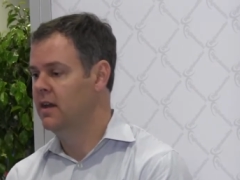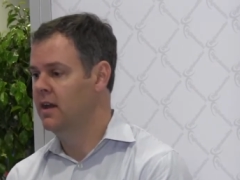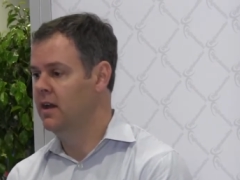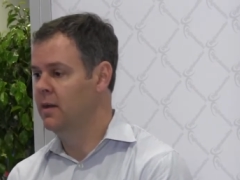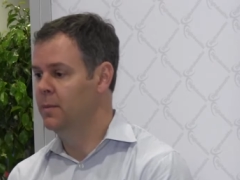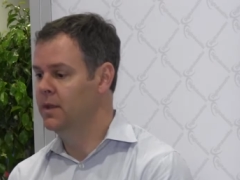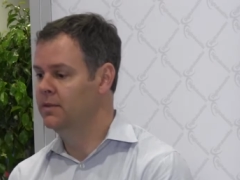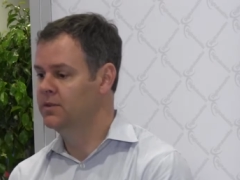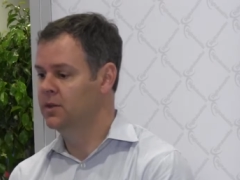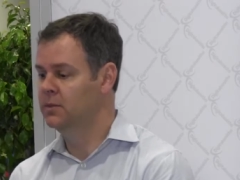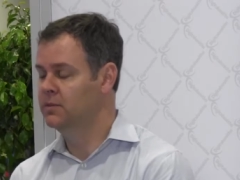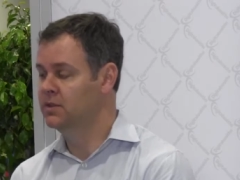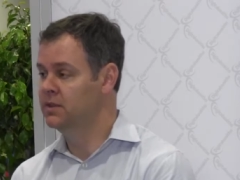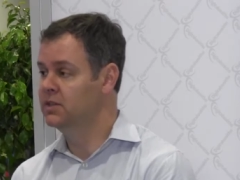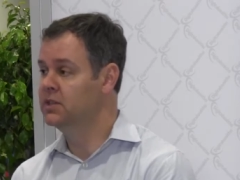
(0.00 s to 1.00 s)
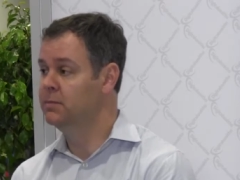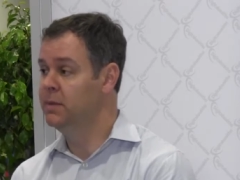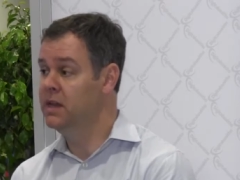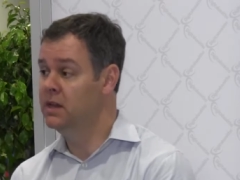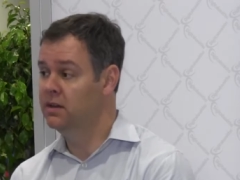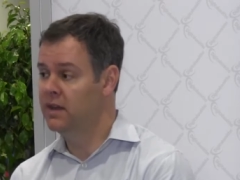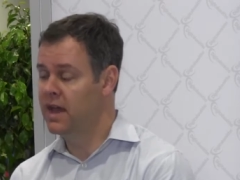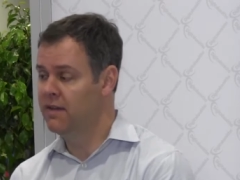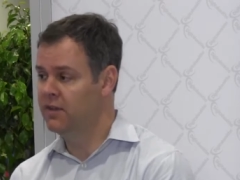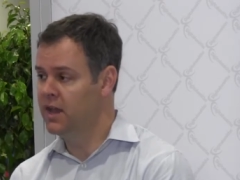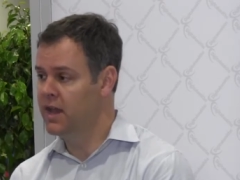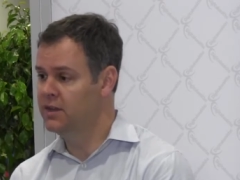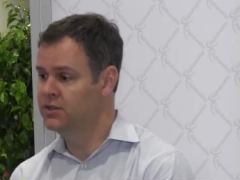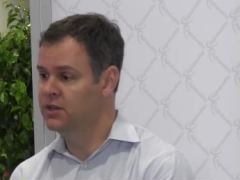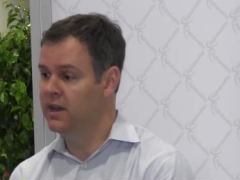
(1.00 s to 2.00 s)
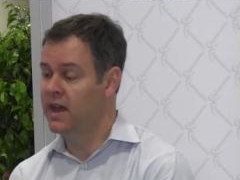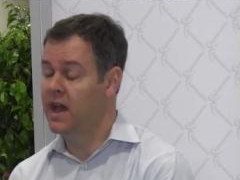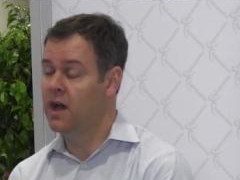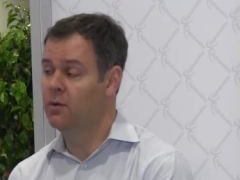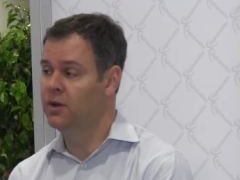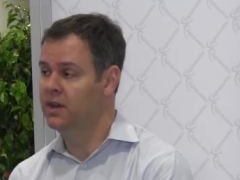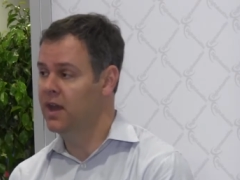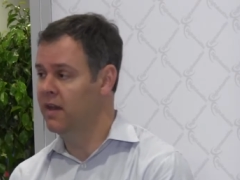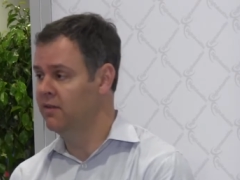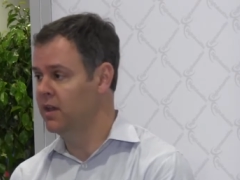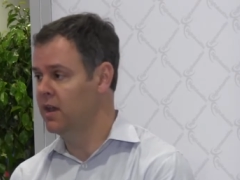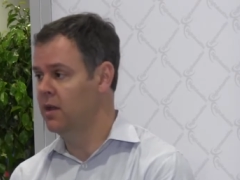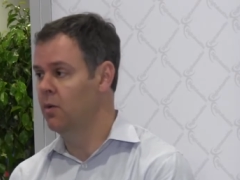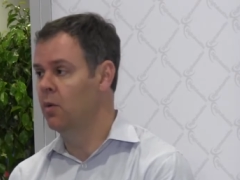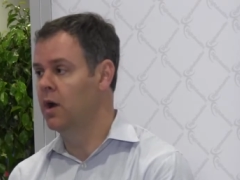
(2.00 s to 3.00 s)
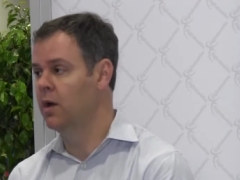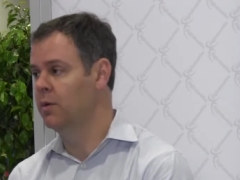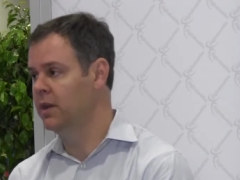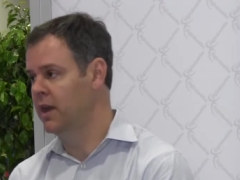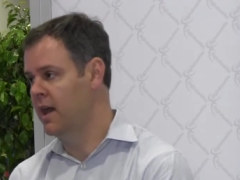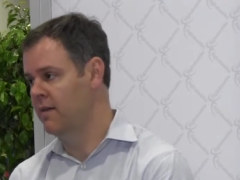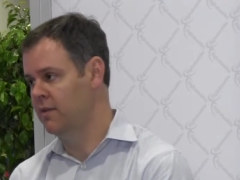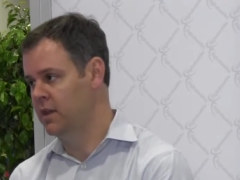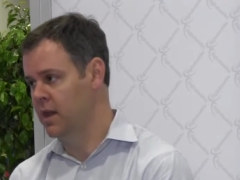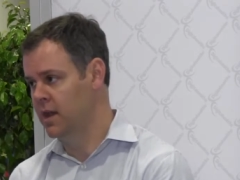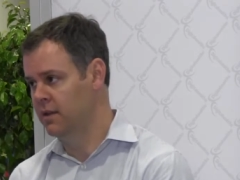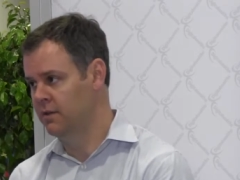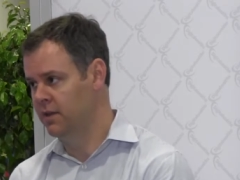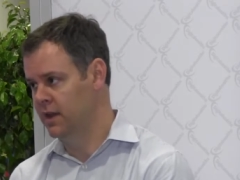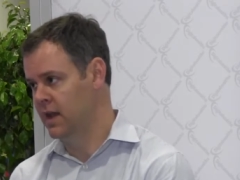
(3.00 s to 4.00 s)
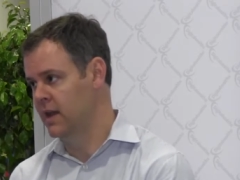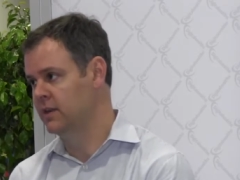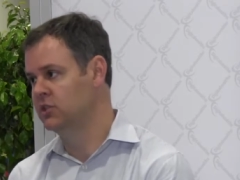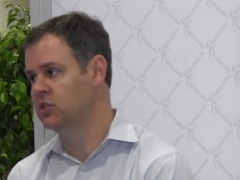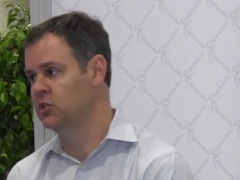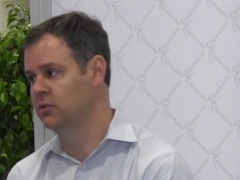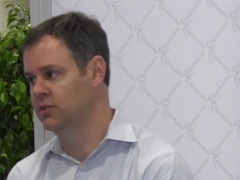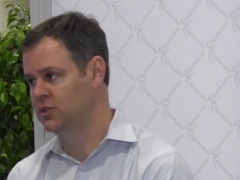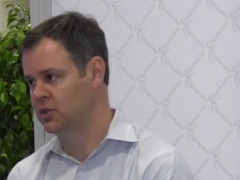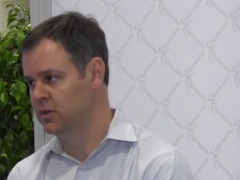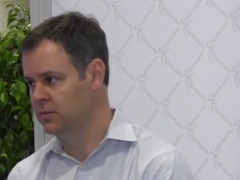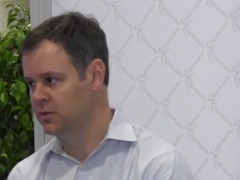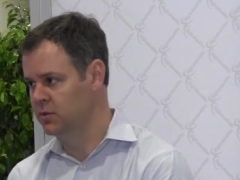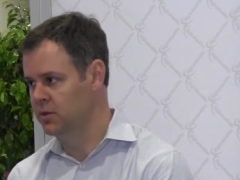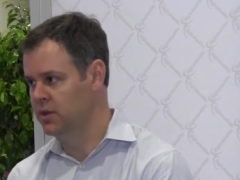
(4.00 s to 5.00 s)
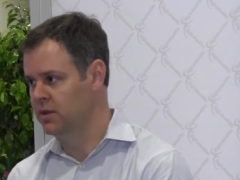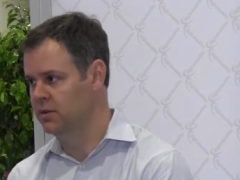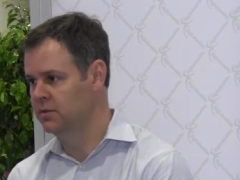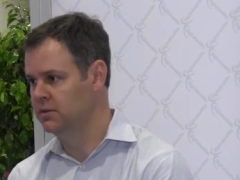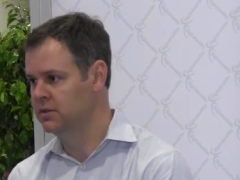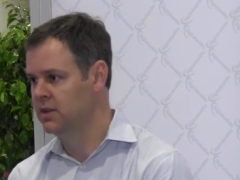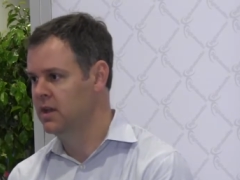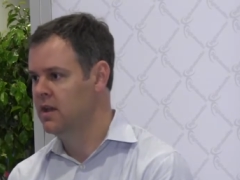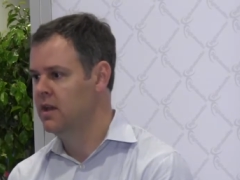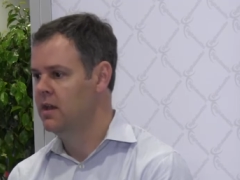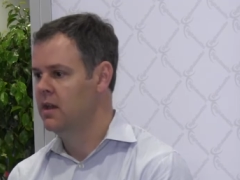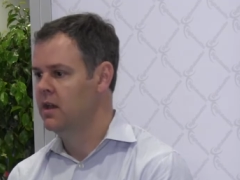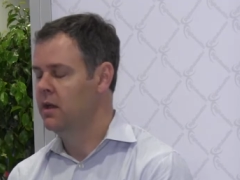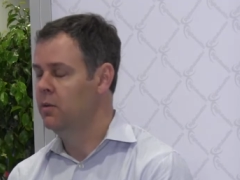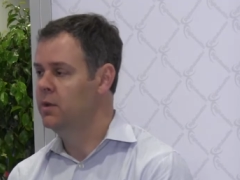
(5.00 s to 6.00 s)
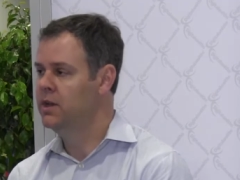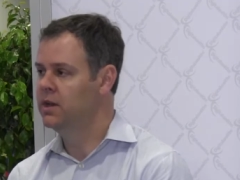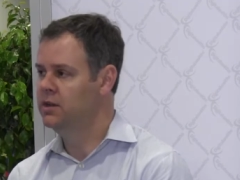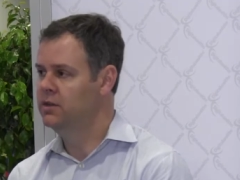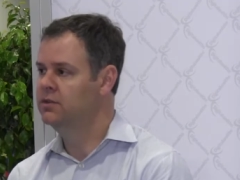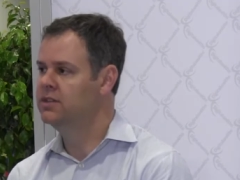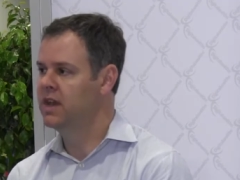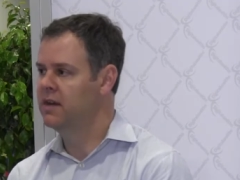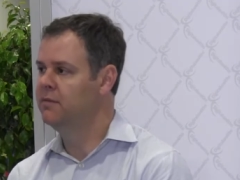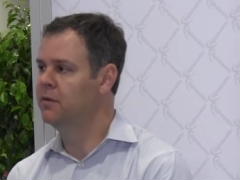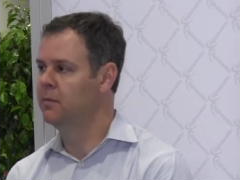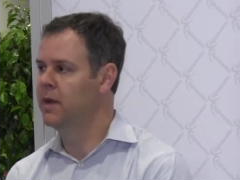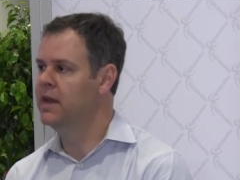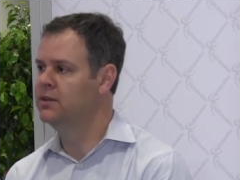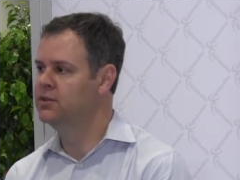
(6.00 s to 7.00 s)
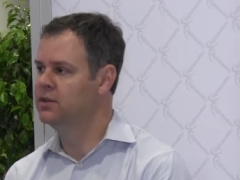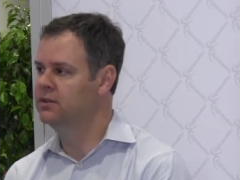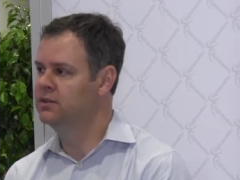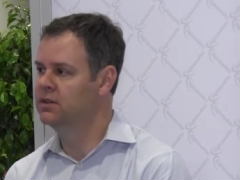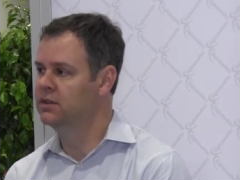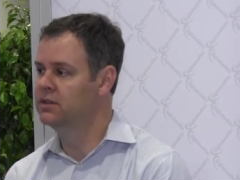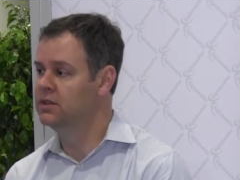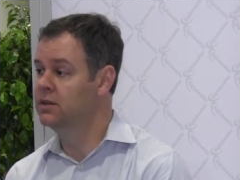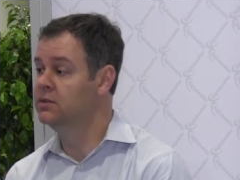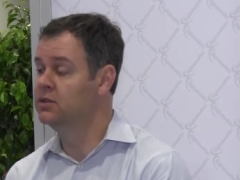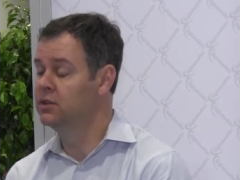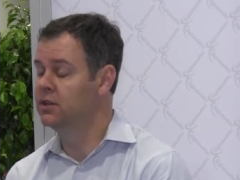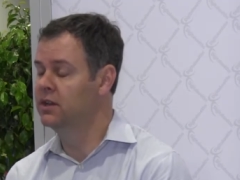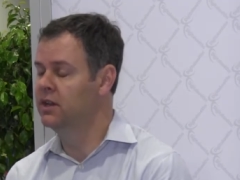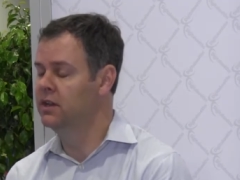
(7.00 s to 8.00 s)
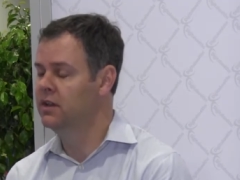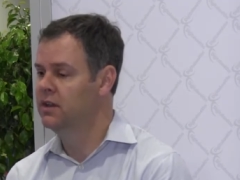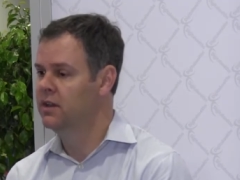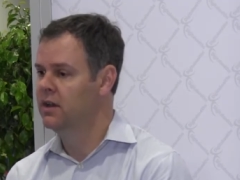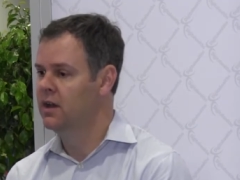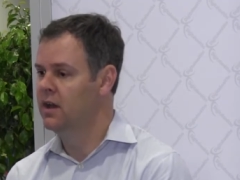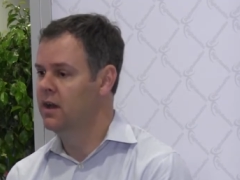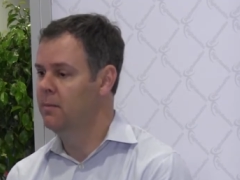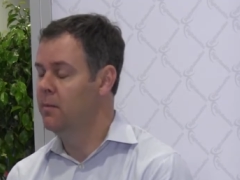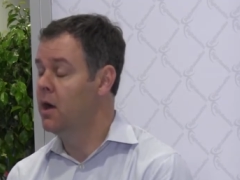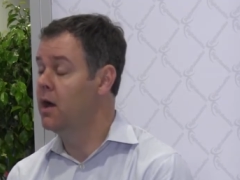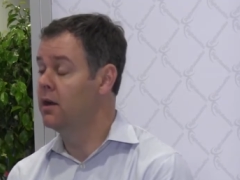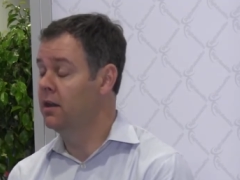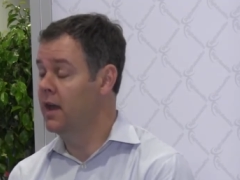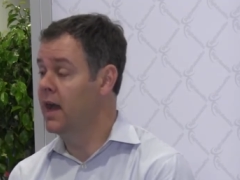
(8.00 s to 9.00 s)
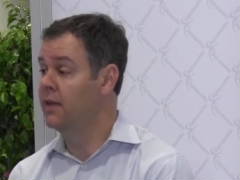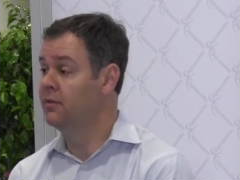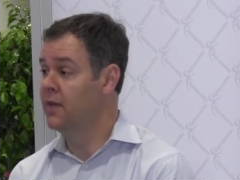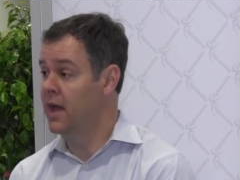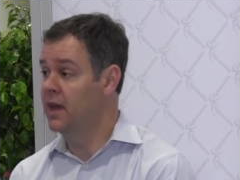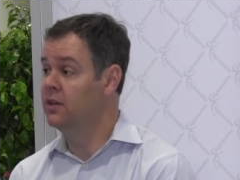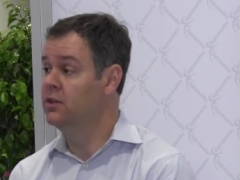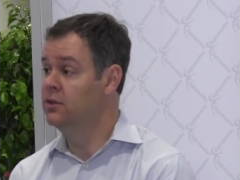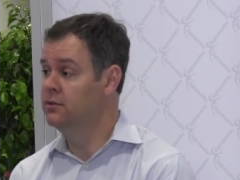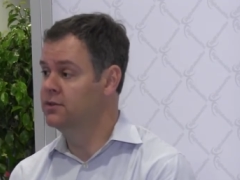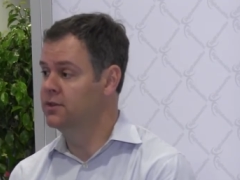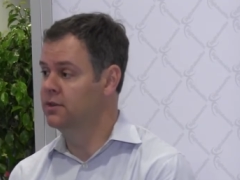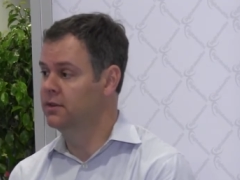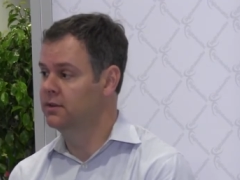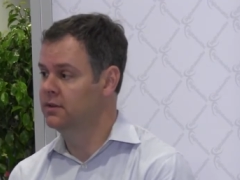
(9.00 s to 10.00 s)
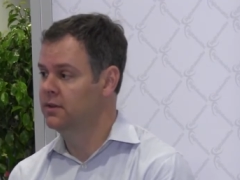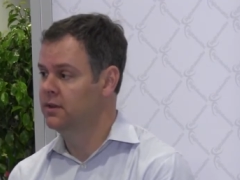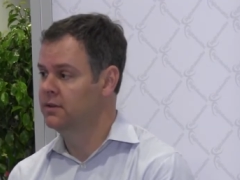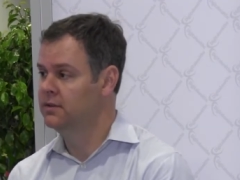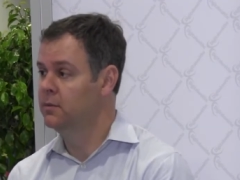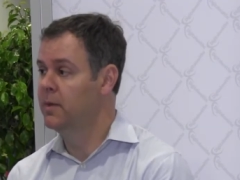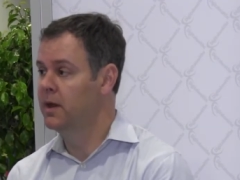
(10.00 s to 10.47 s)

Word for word: Um, in terms of the speed of navigation, how we navigate, where we navigate, the kind of search terms we use and we can use that information to essentially uh, model out that user to